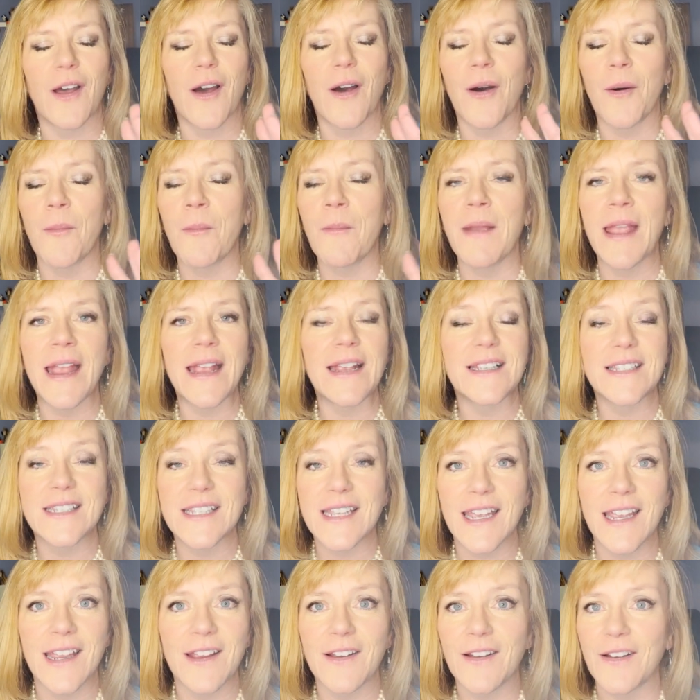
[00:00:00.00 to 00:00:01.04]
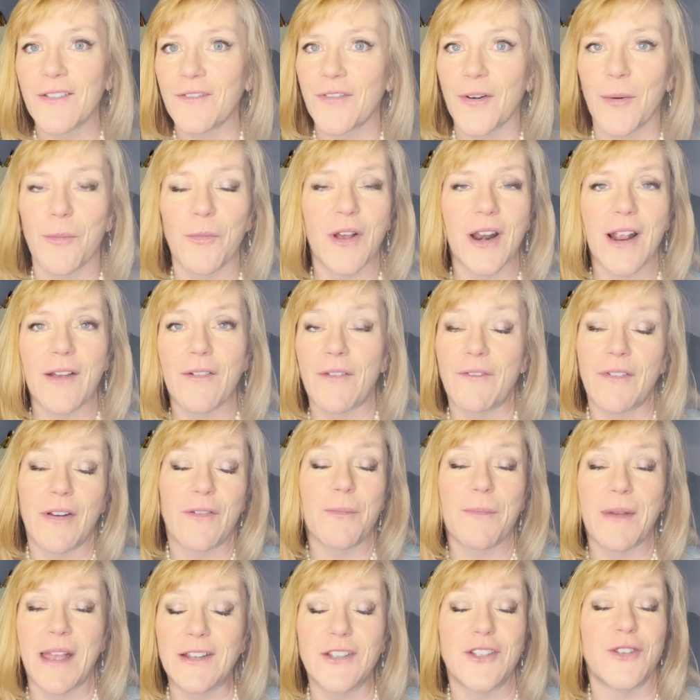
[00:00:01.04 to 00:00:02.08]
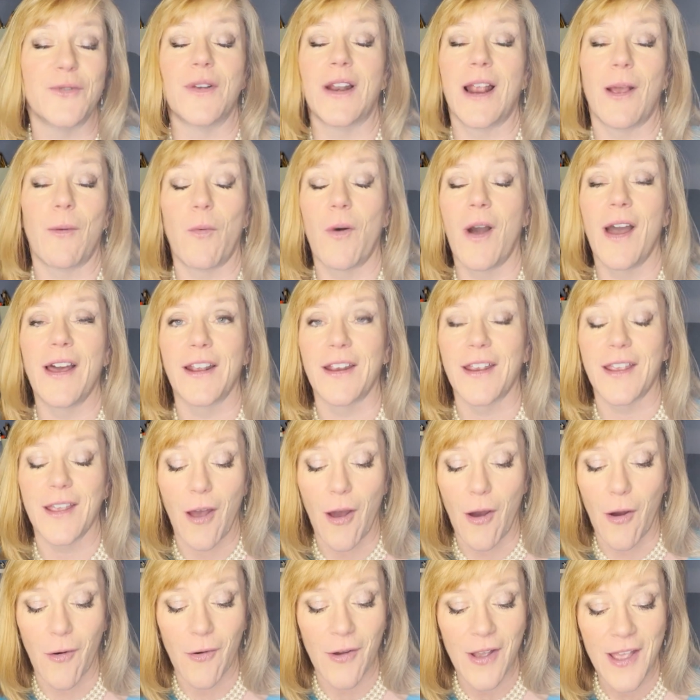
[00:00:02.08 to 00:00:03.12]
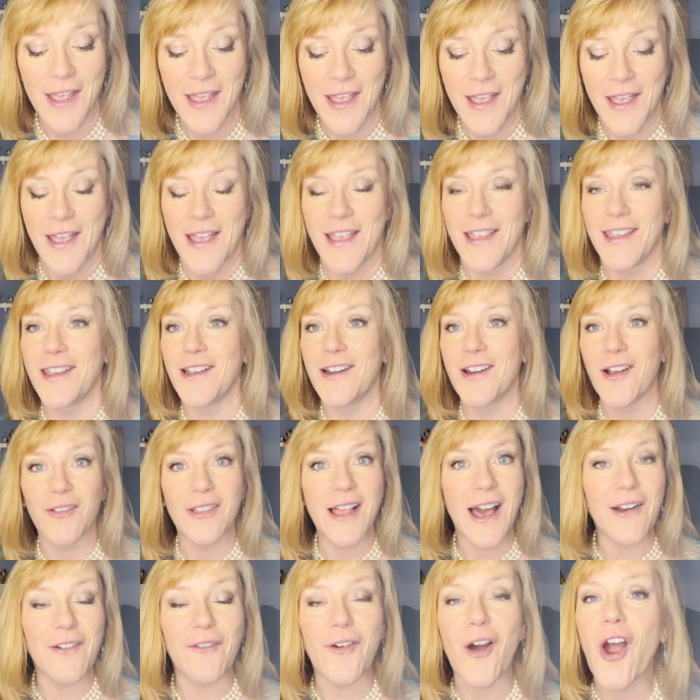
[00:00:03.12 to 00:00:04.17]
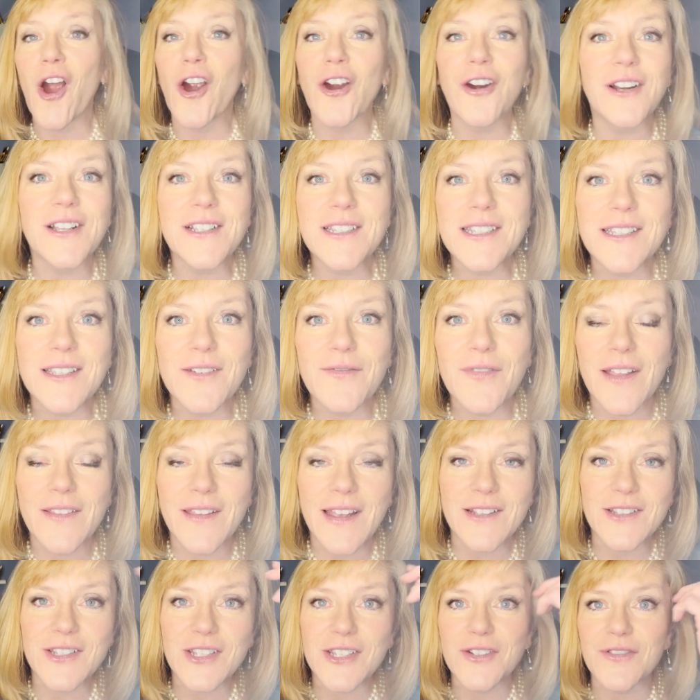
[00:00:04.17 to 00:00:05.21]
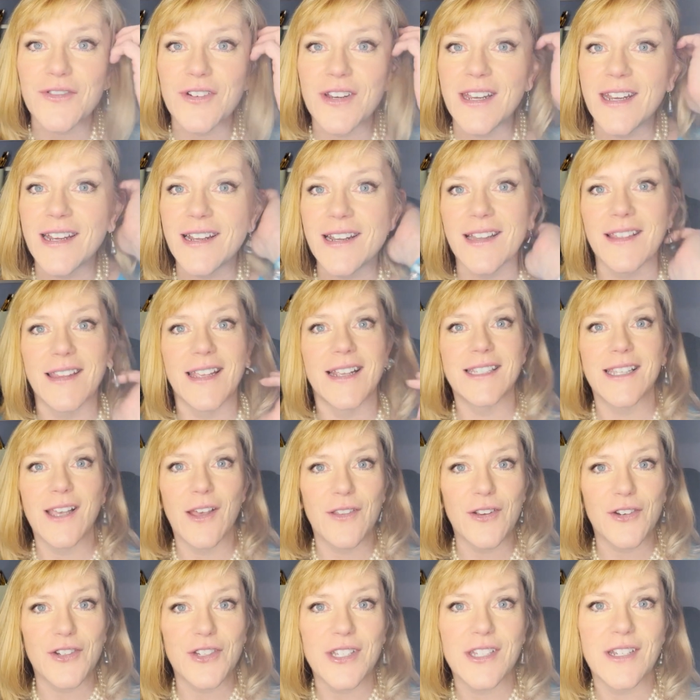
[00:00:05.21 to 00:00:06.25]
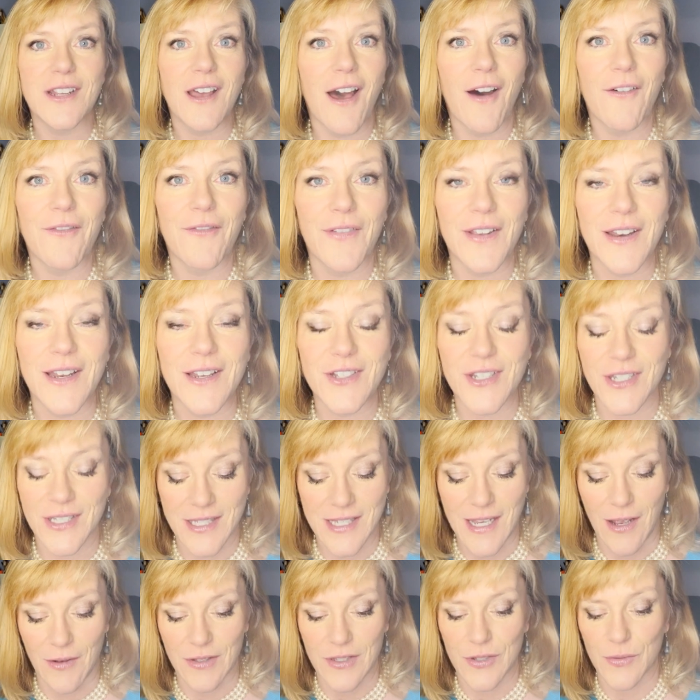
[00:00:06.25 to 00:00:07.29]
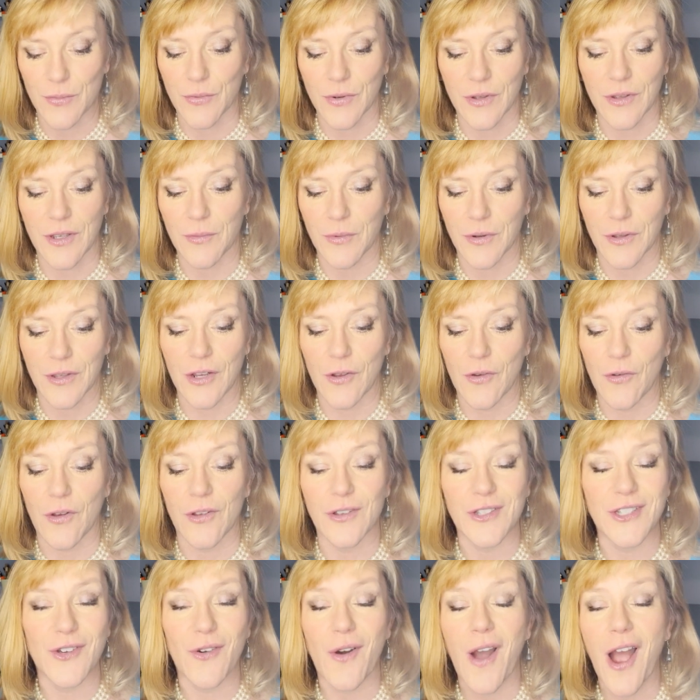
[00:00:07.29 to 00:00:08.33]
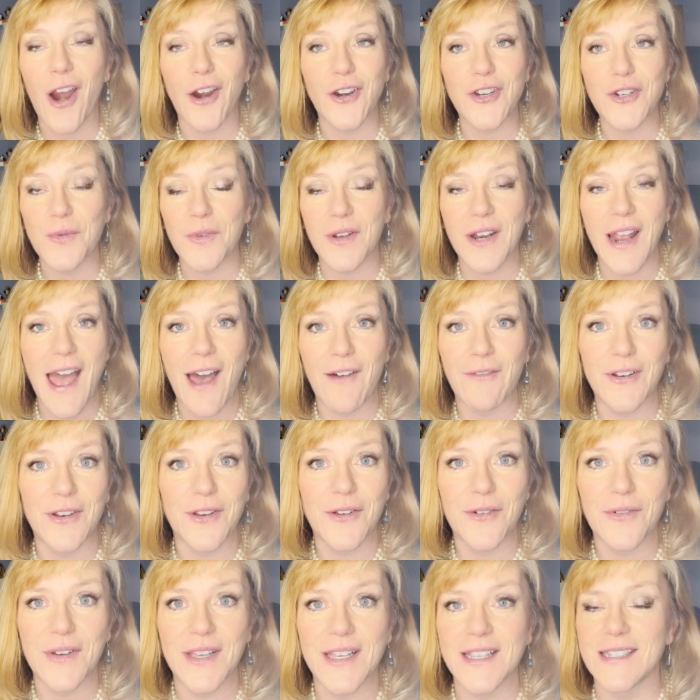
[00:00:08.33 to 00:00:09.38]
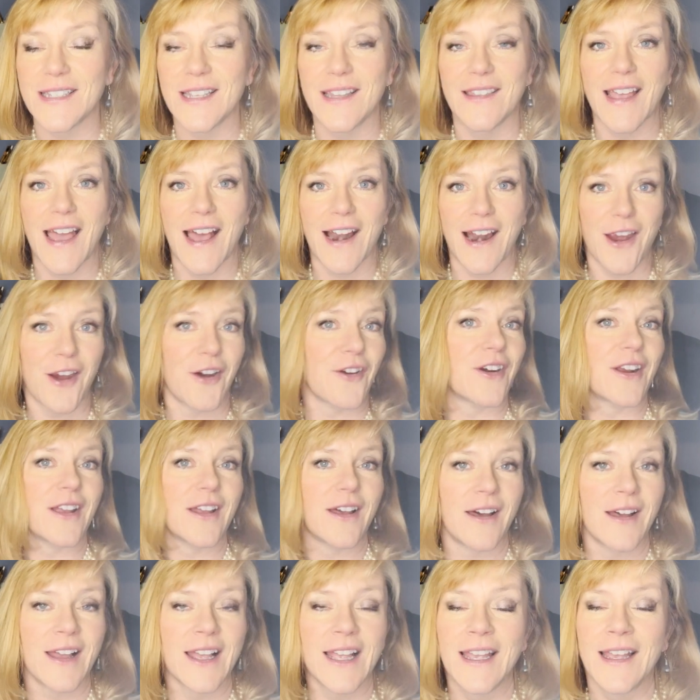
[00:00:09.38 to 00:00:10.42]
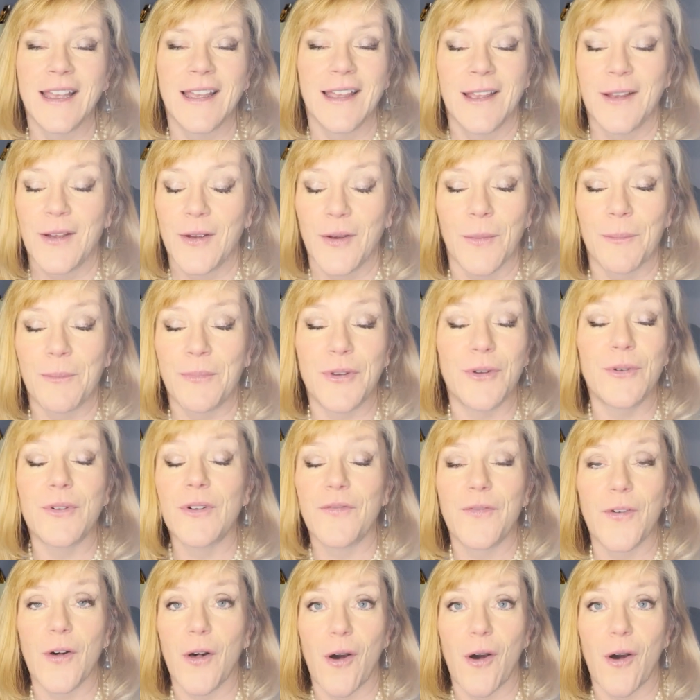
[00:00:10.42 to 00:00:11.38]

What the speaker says: amazing from what I've never been to it. I want to go. You know, a lot of artists live on that street and they sell their stuff and it just sounds really, really cool. So Archwood Avenue is in that area. Beautiful